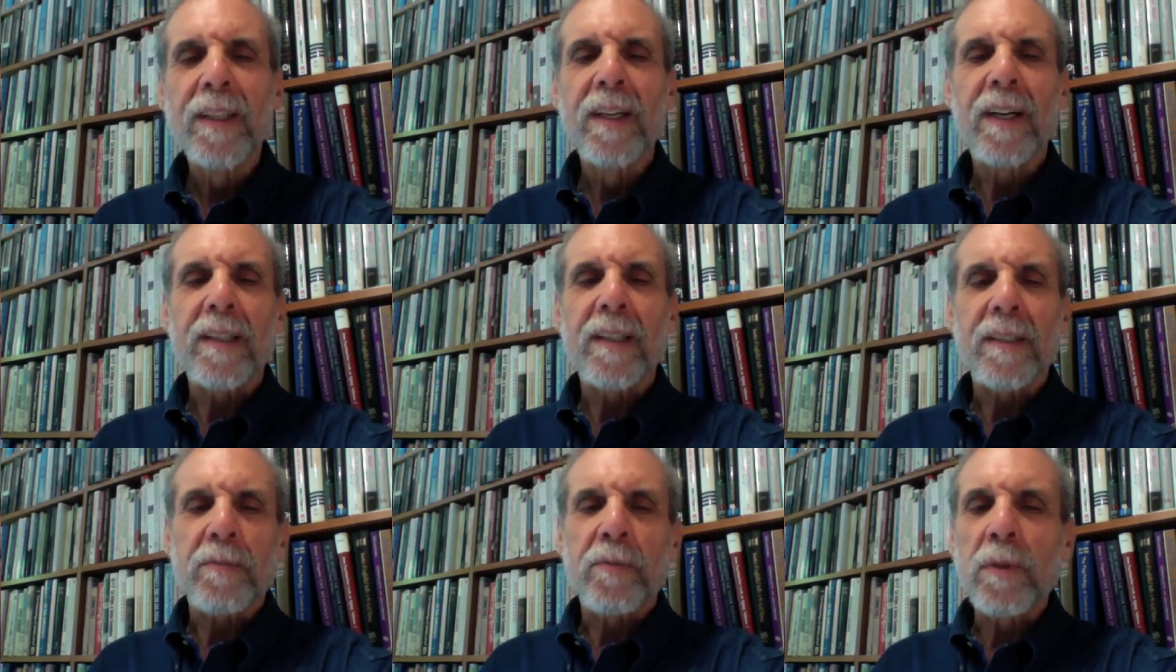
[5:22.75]

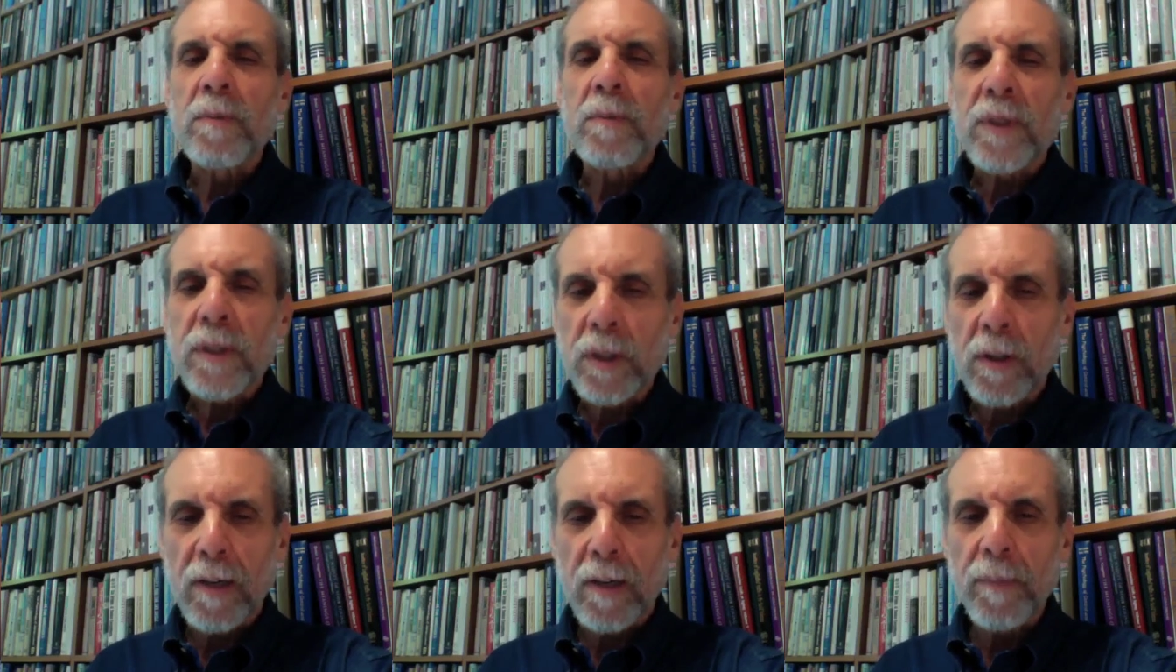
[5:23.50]
uh, forms this
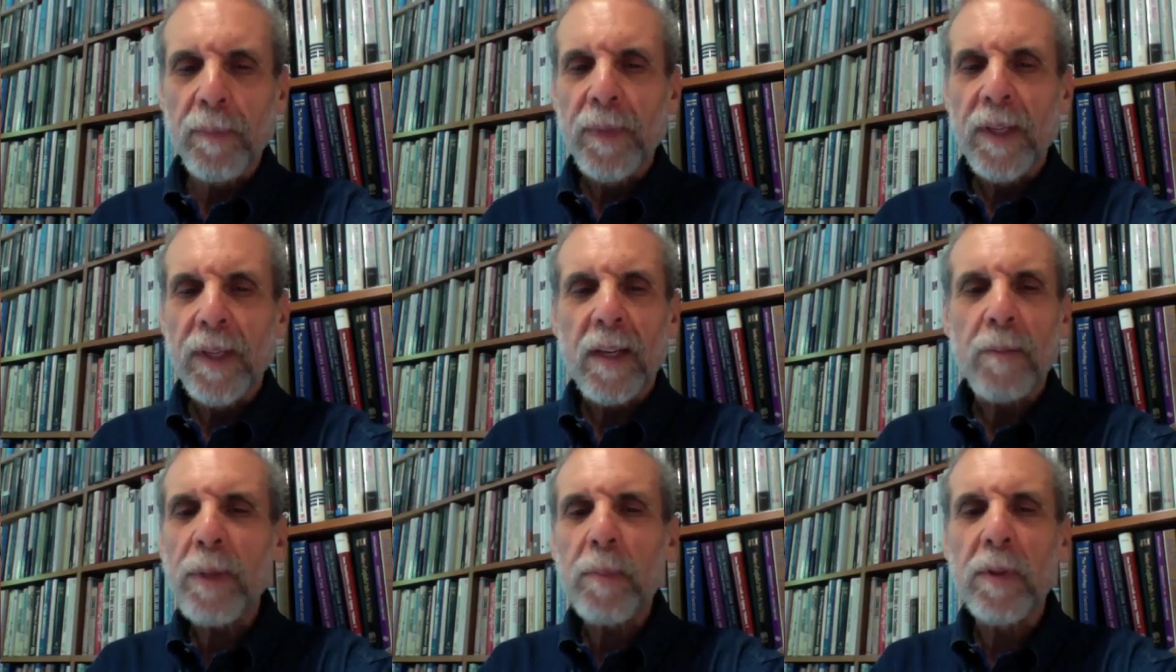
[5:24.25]
club
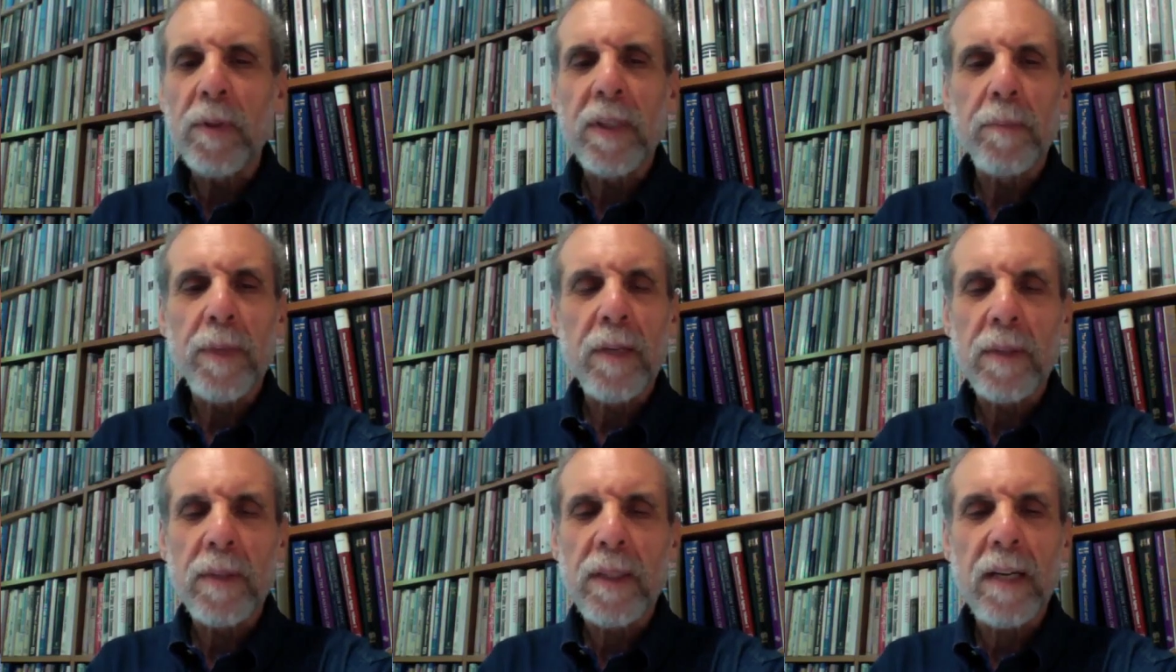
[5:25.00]
and people are going to be
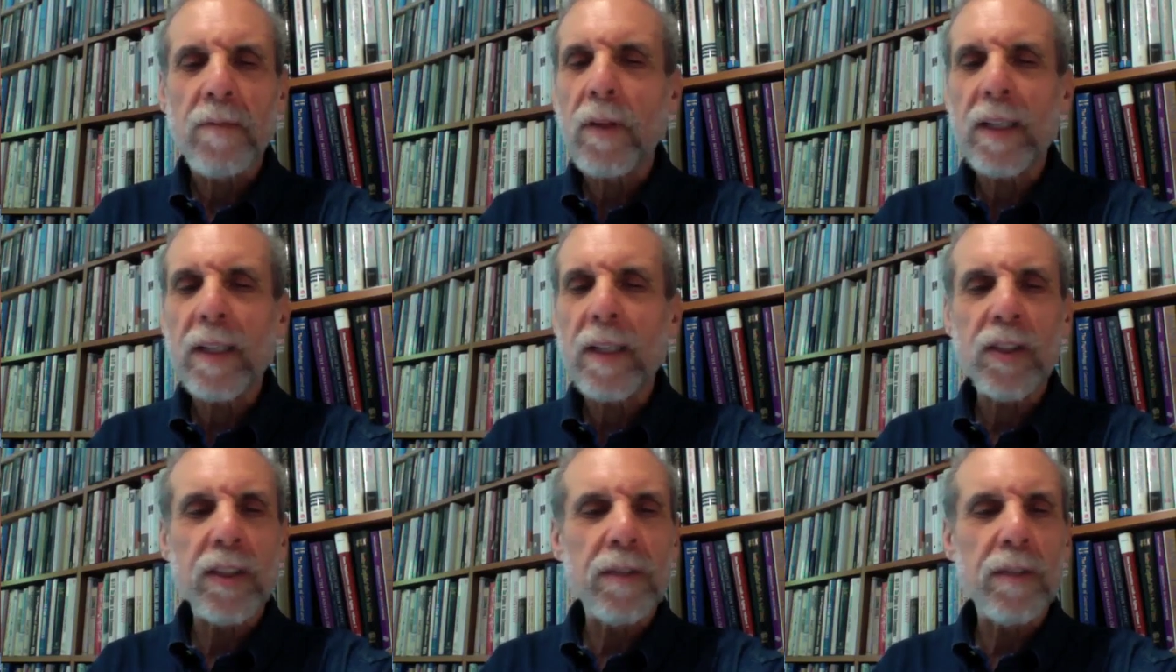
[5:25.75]
able to have
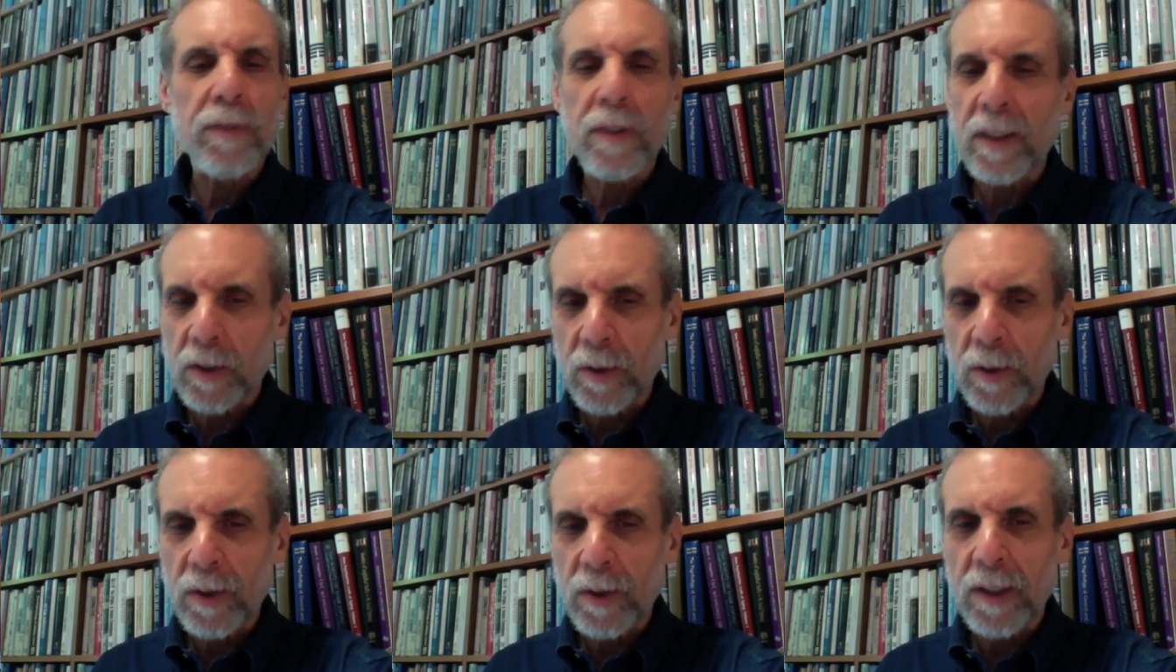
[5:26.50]
lots of different kinds
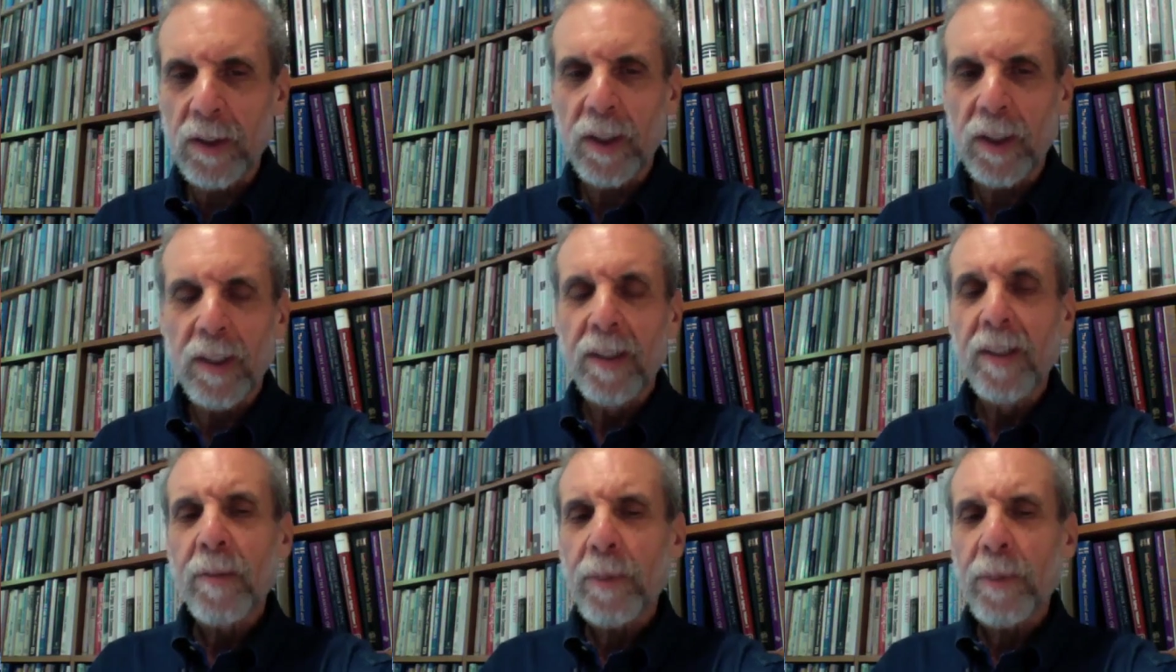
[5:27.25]
of cookies,
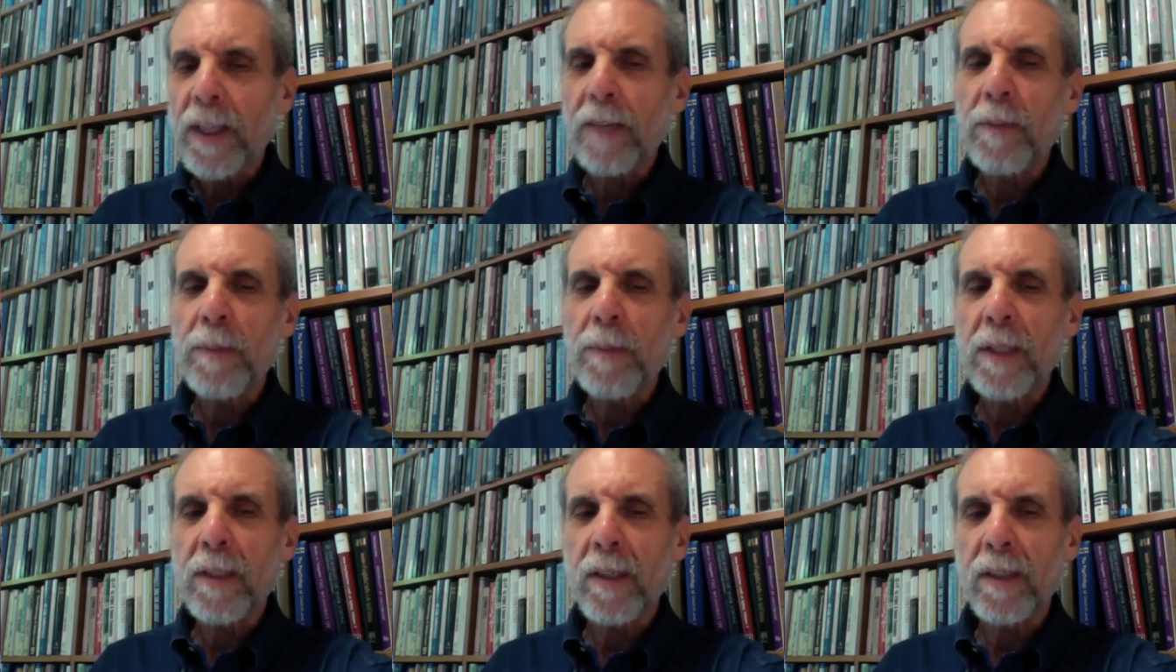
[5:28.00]
but they have to be
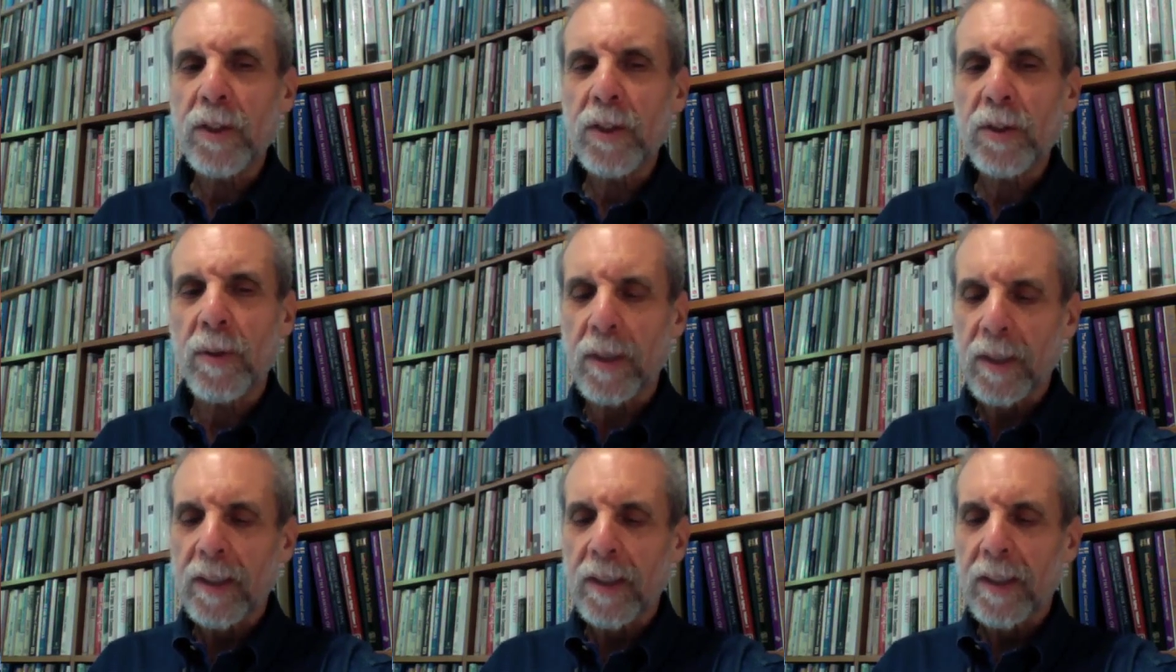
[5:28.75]
a connoisseur.